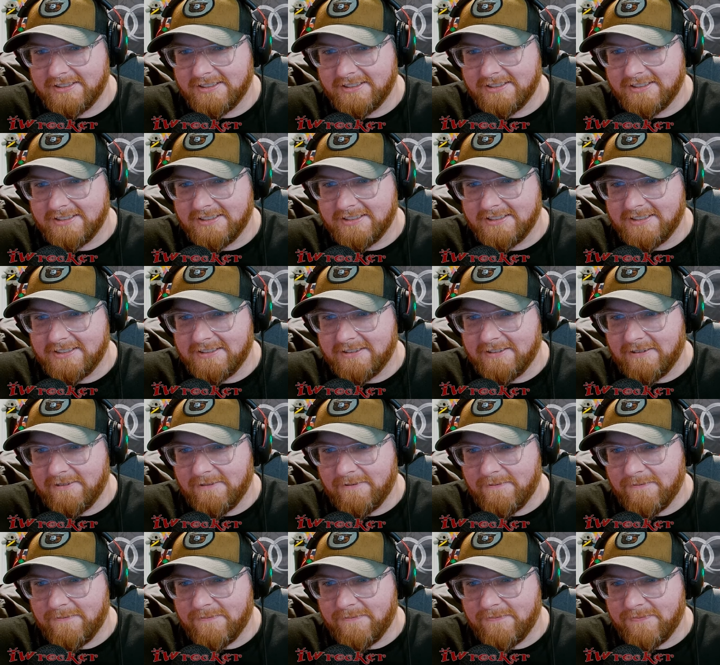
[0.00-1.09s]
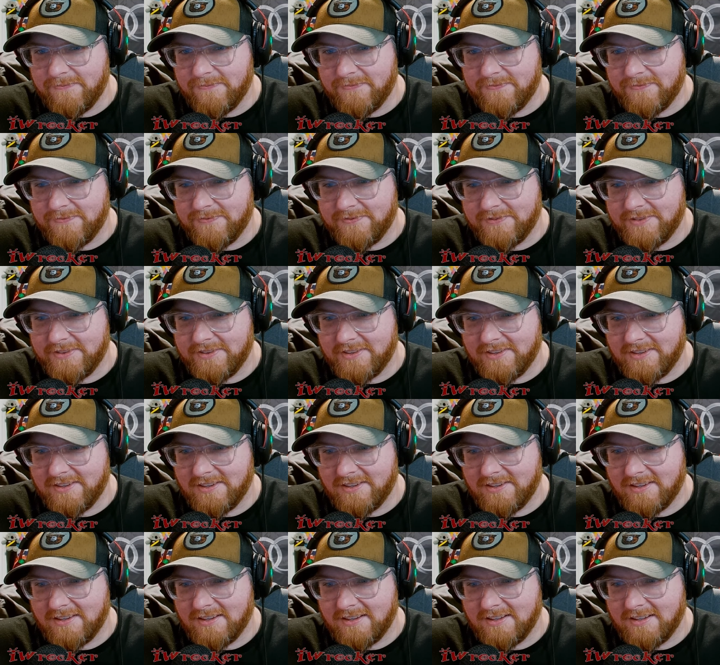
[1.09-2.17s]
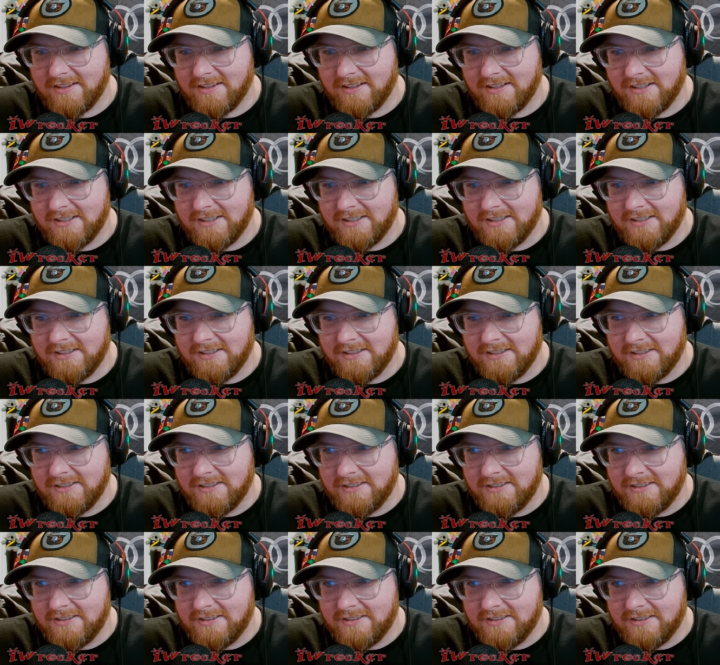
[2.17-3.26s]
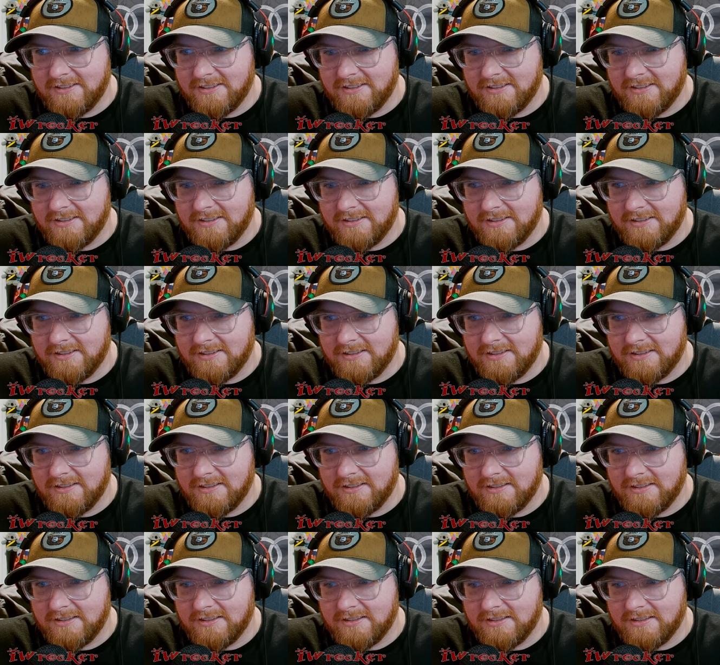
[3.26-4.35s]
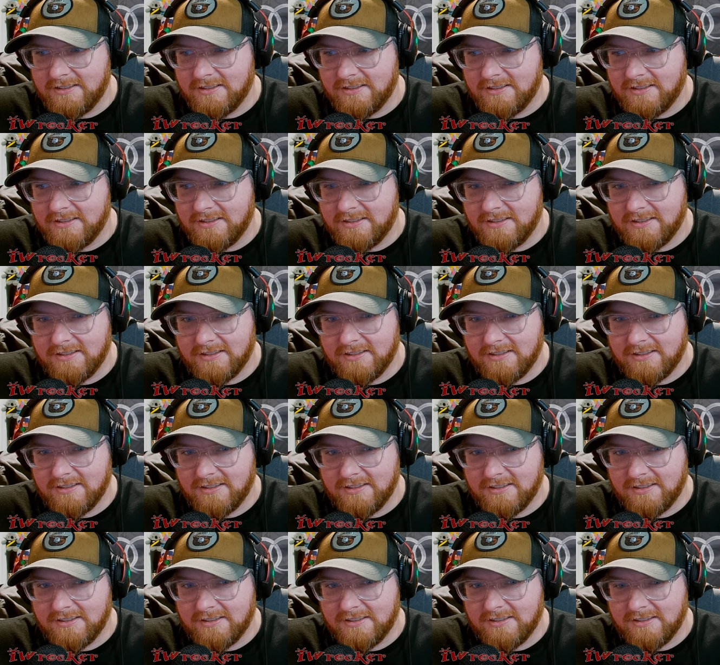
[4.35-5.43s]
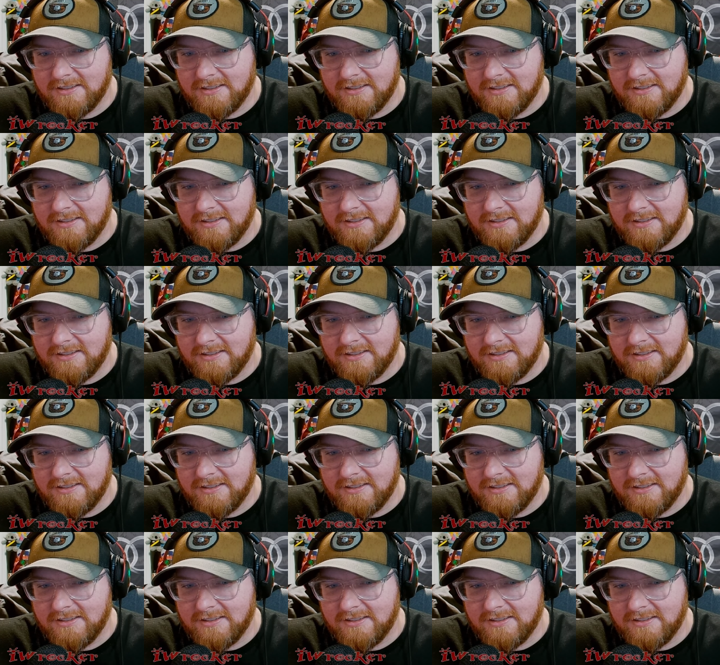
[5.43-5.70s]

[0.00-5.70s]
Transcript: [no speech]